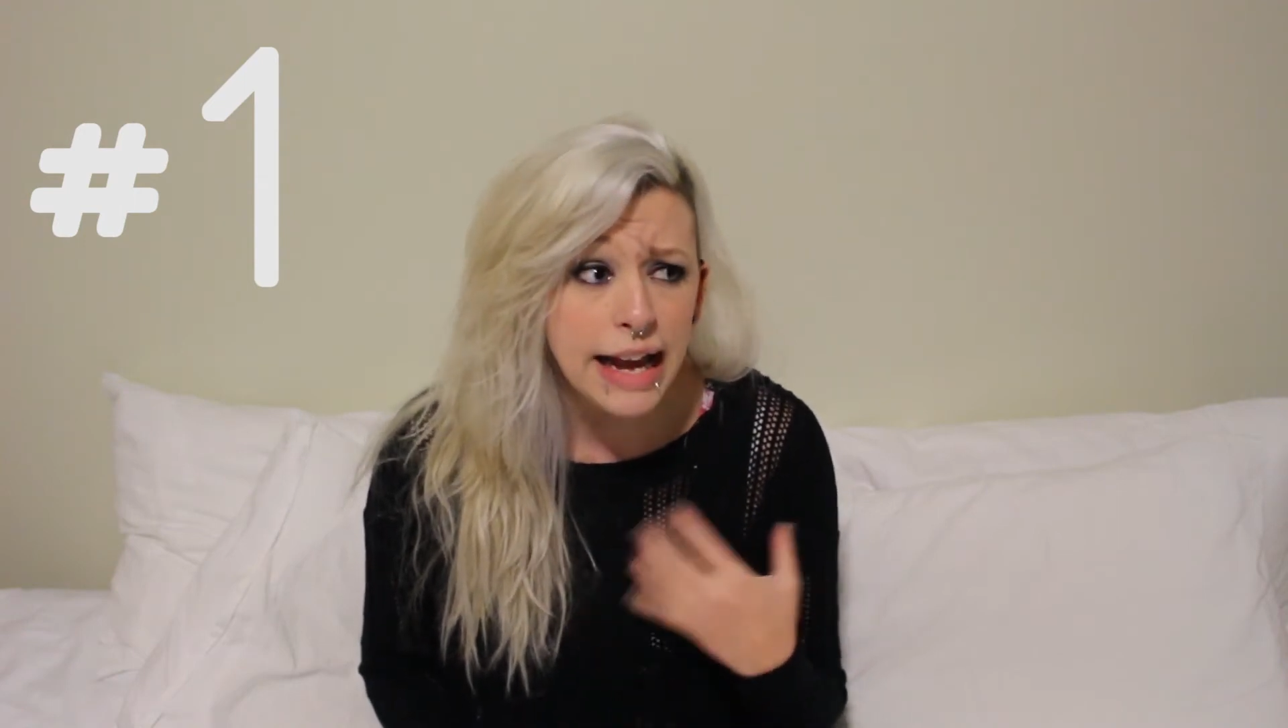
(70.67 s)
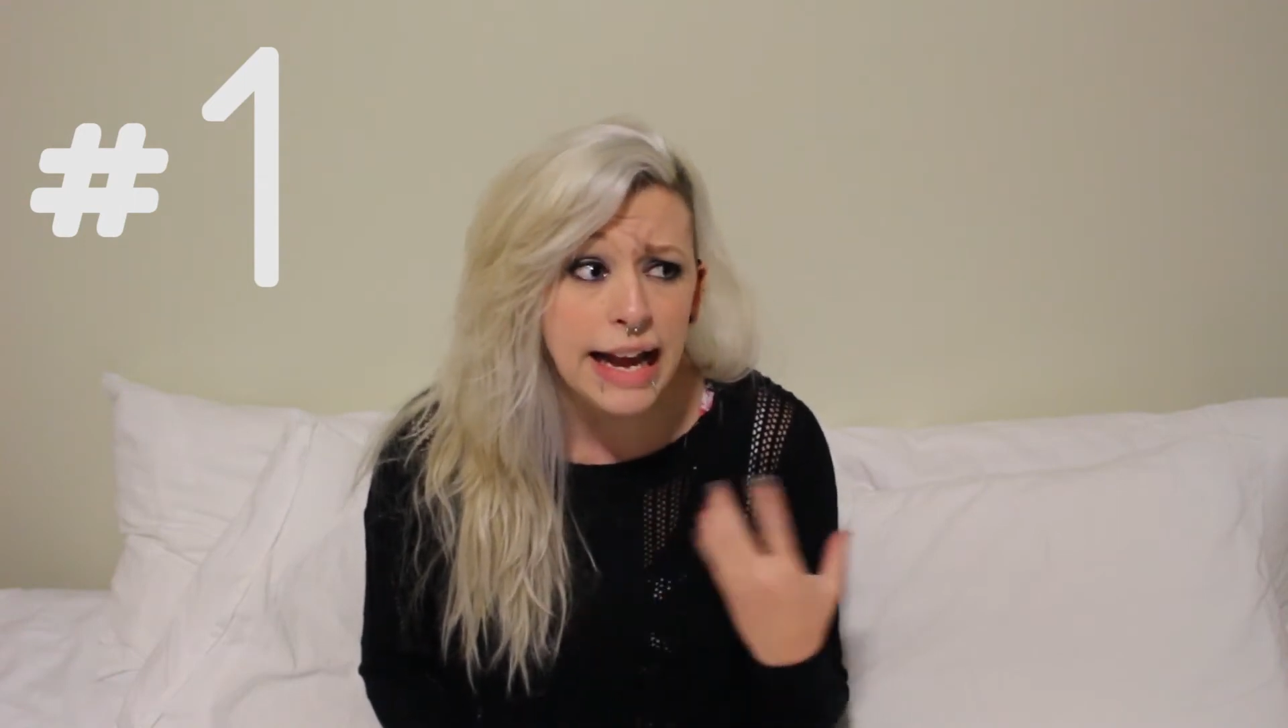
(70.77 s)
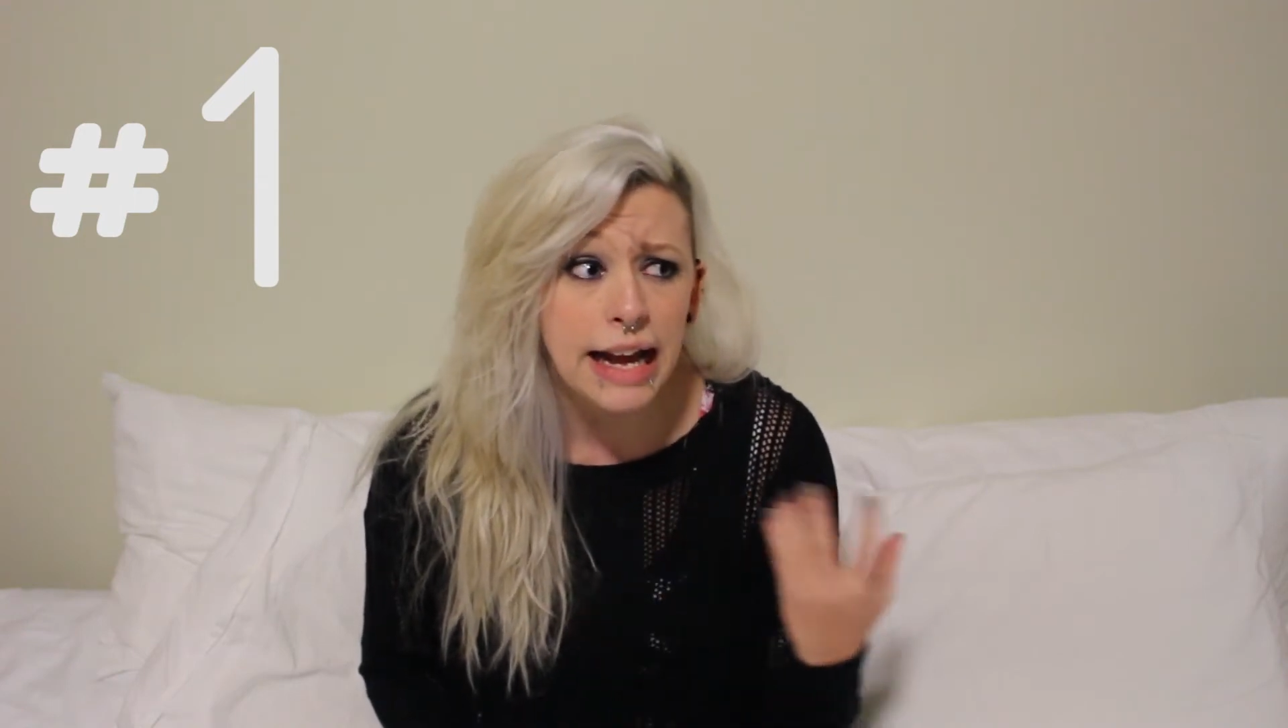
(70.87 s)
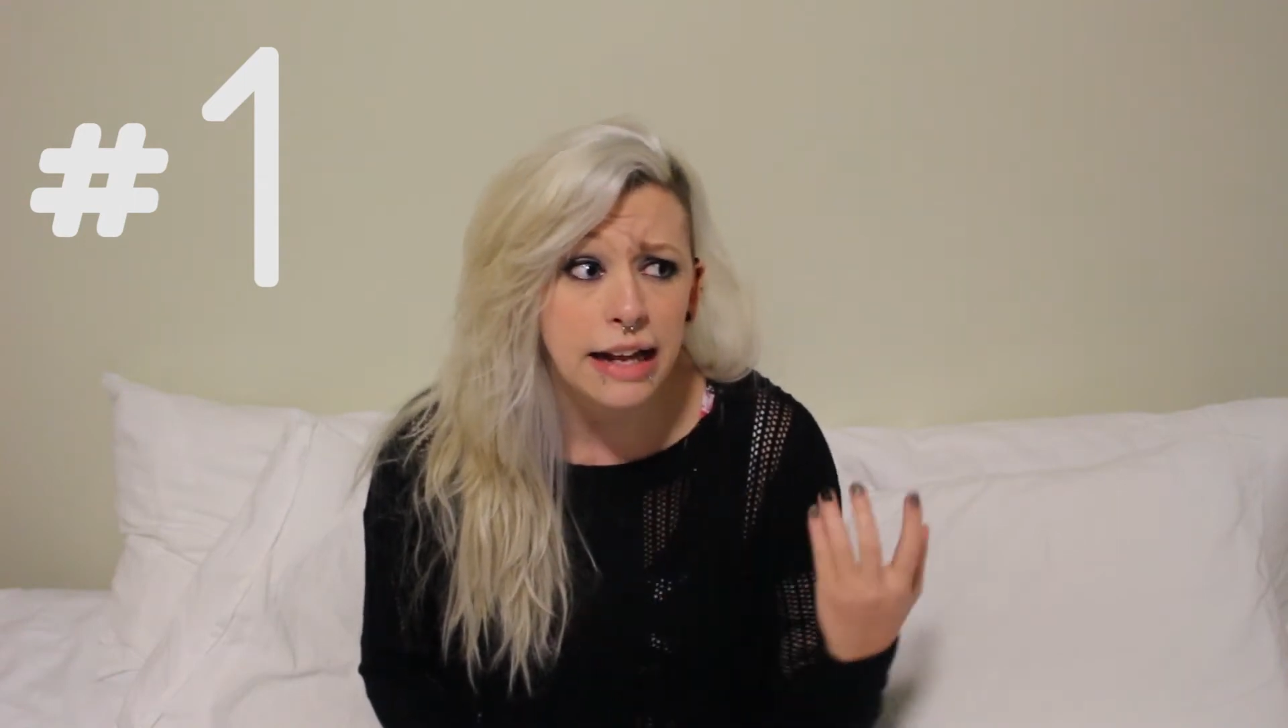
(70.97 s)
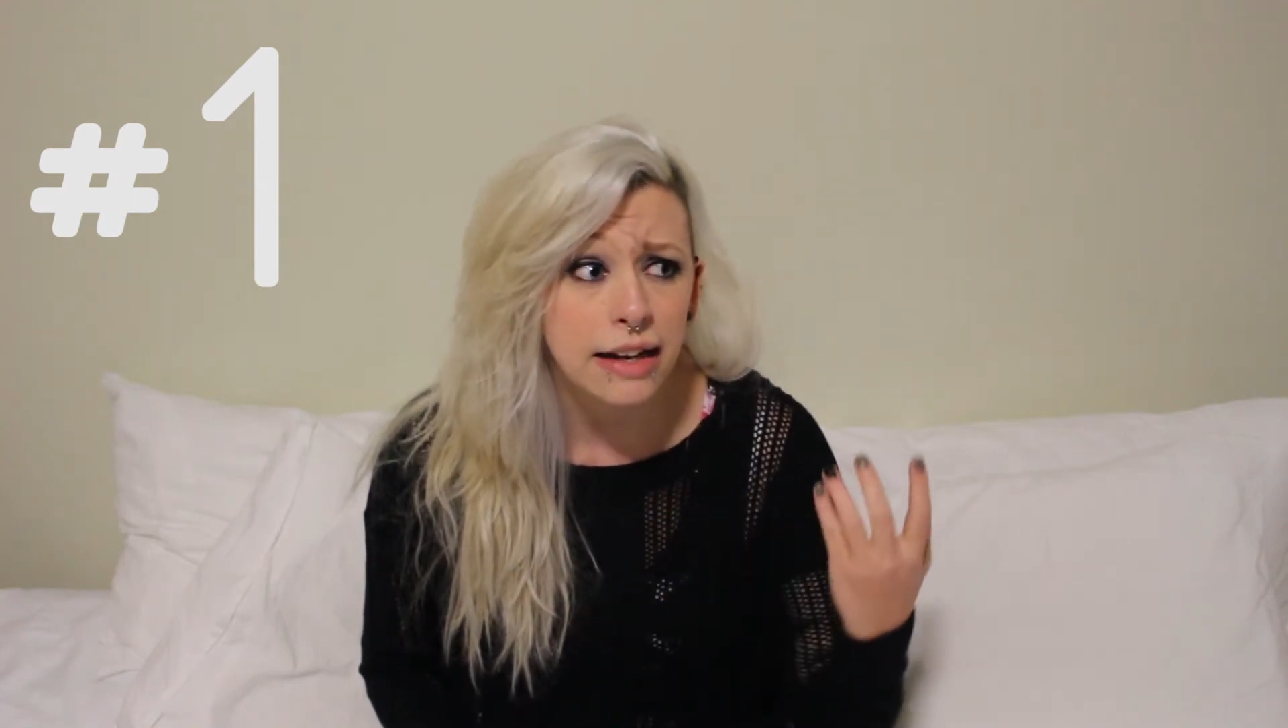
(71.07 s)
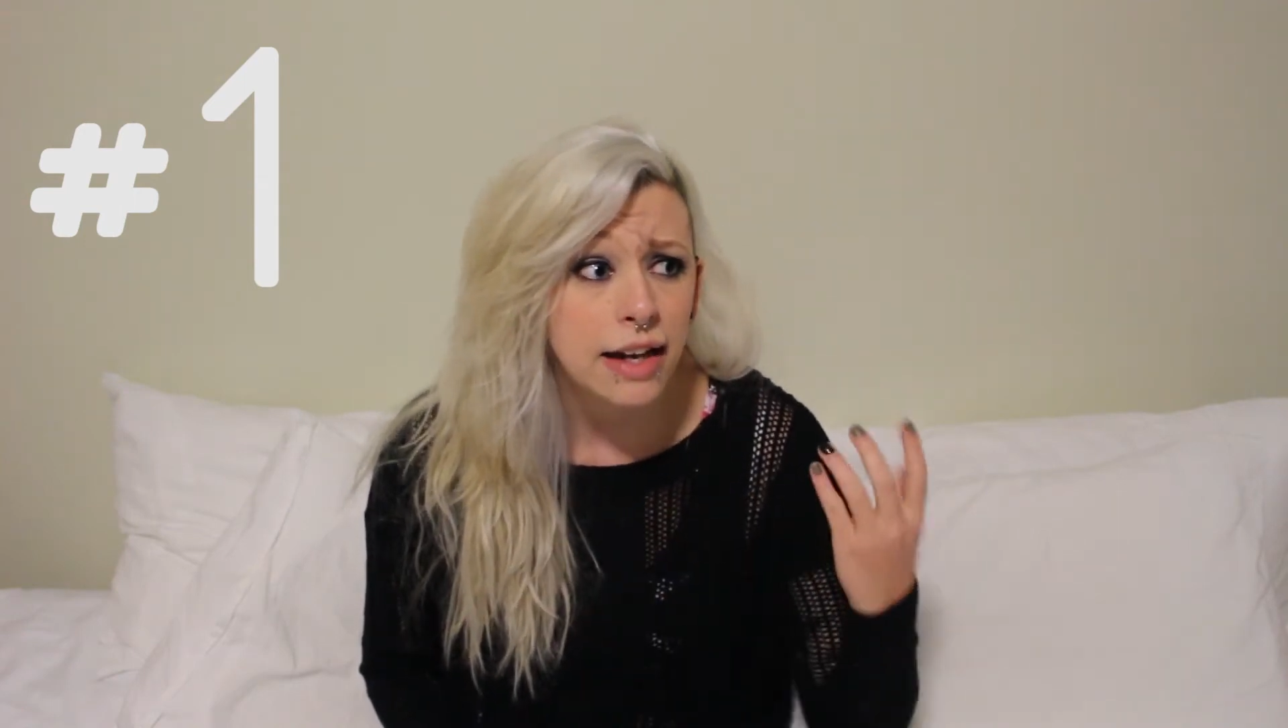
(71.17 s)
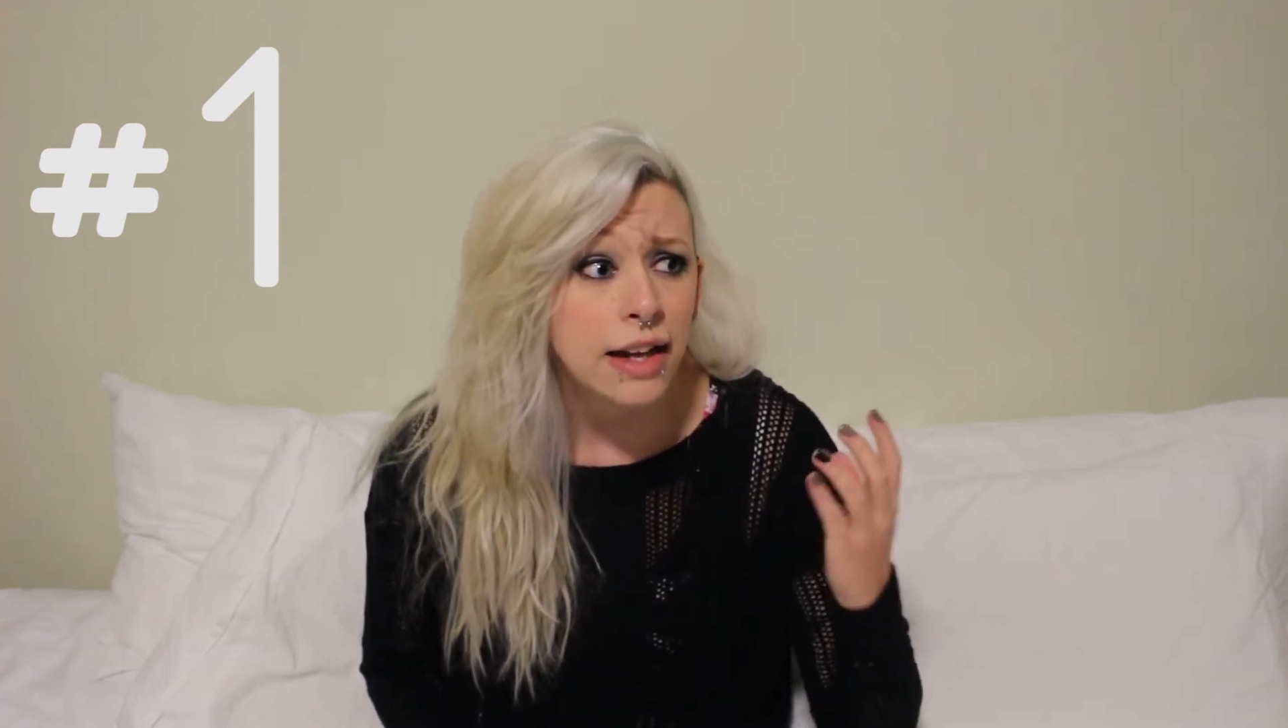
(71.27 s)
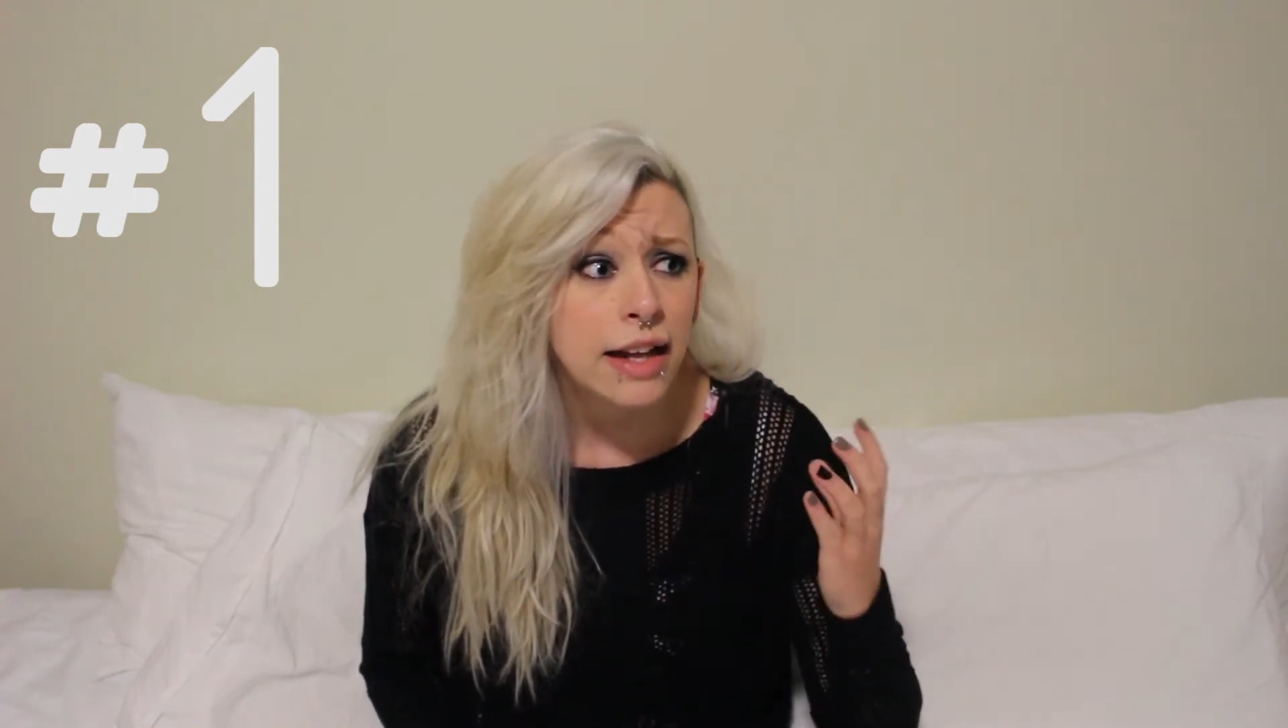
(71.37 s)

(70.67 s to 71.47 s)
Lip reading: and